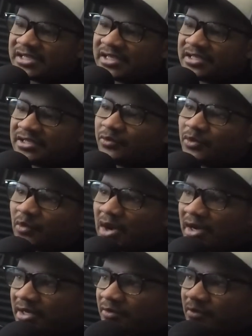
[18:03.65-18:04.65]
And then we're
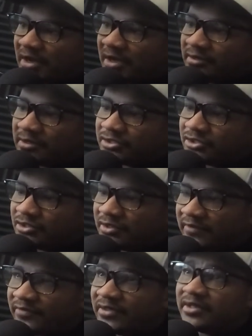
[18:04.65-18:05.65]
walking around because they have
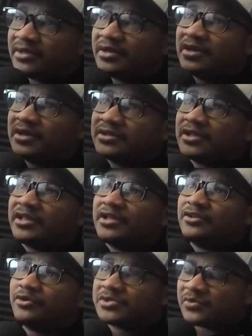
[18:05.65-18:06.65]
the it
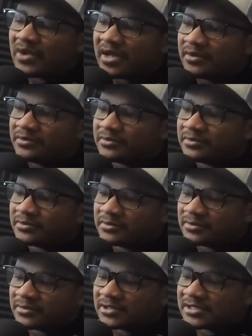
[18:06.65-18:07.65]
loops around
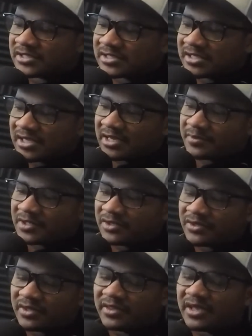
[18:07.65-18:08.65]
because it's a stadium, and
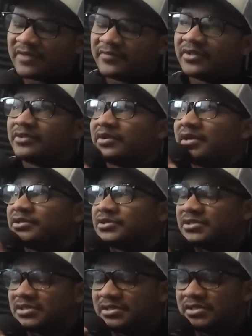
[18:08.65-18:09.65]
they have the little
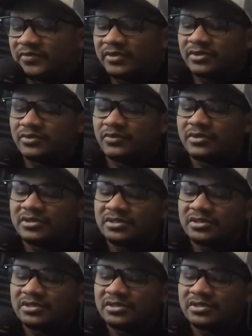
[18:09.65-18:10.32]
entrances for the doors.